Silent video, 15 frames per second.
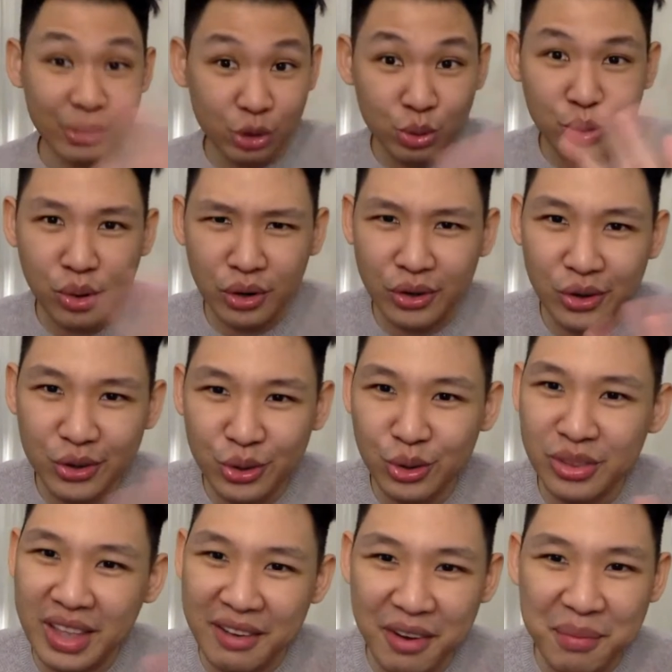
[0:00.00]
Do or don't
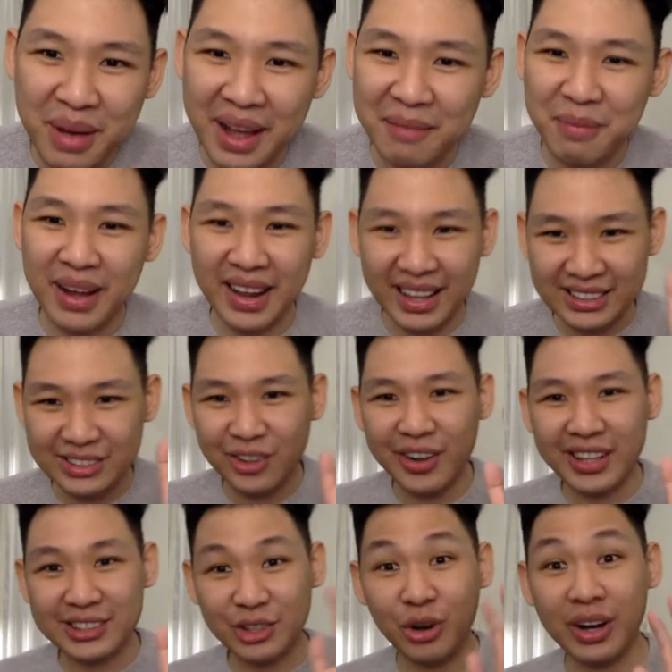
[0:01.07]
do, never mind. But as long
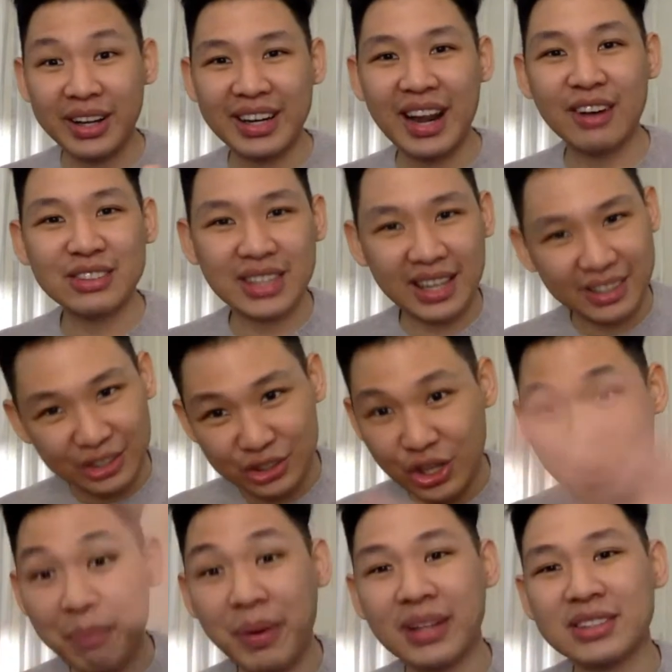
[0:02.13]
as got announced, the
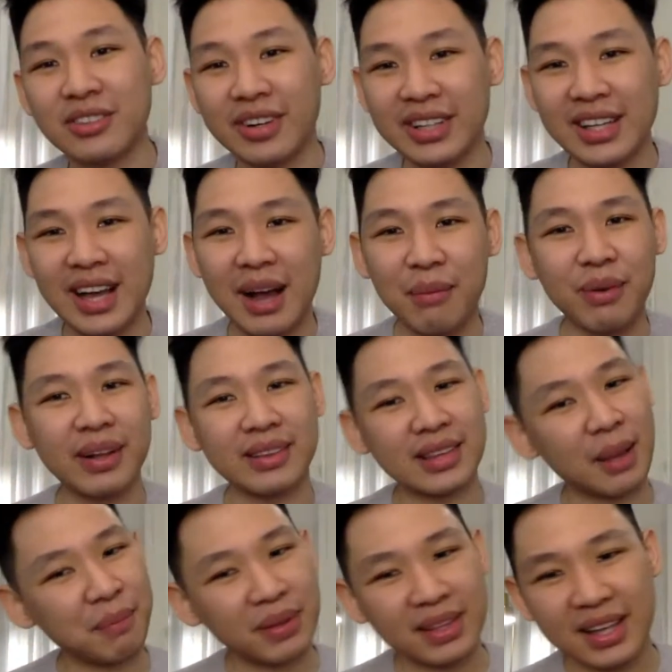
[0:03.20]
share price already up one.
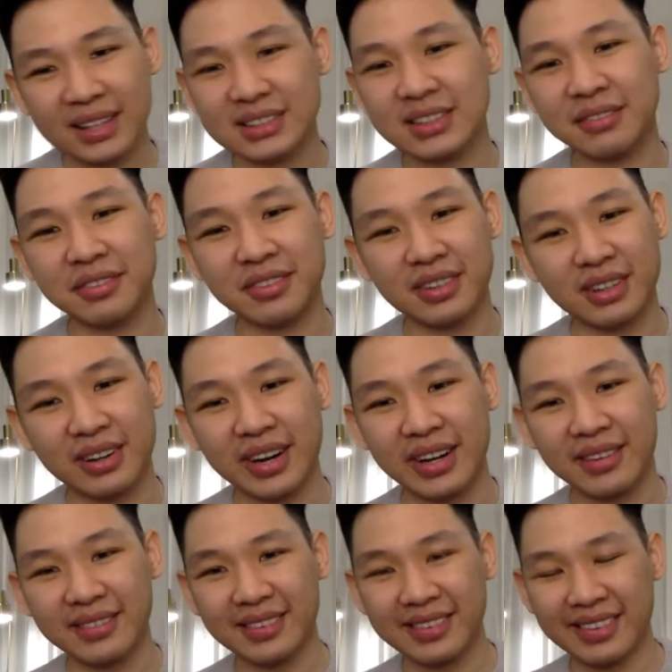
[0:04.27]
Type in yes if you
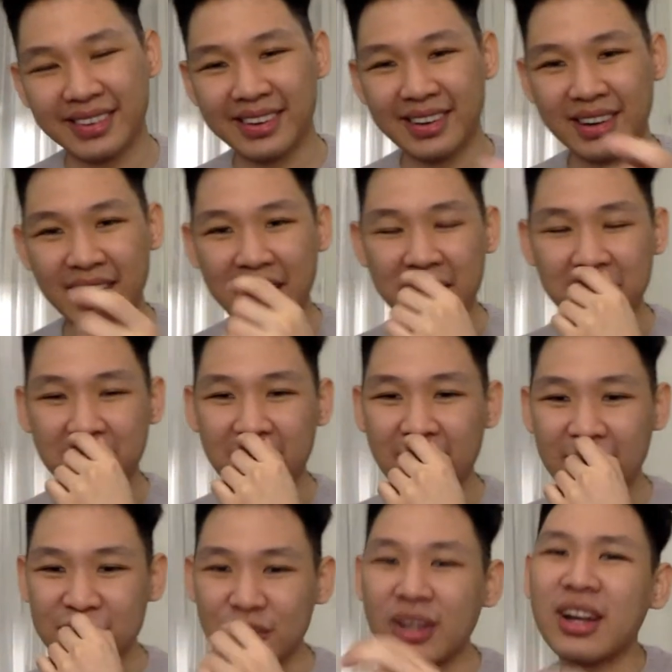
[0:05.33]
agree, right?
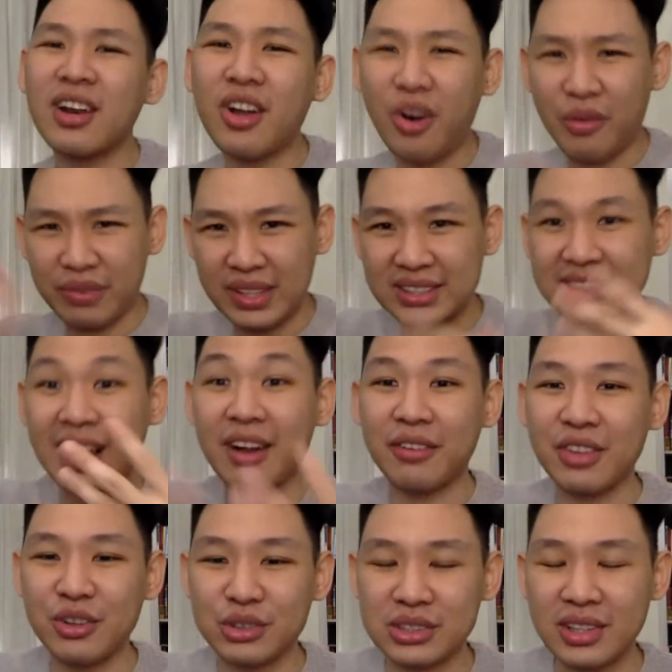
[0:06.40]
So a lot of these kind
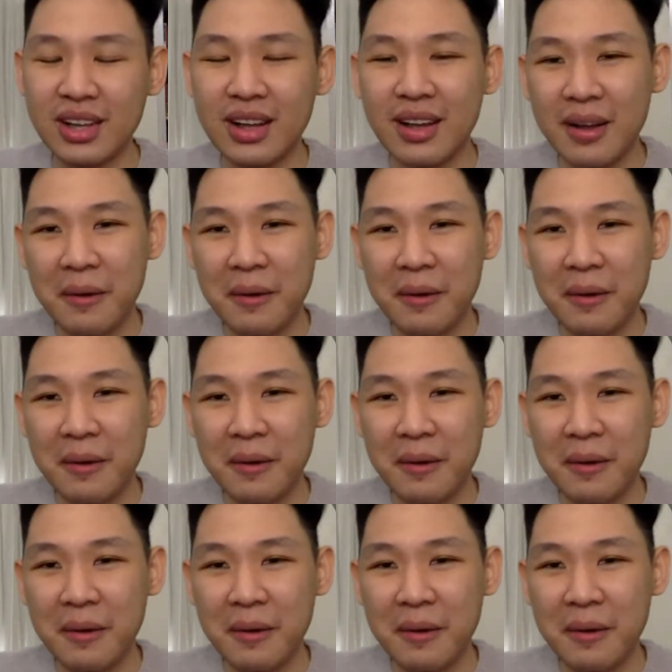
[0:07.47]
of news.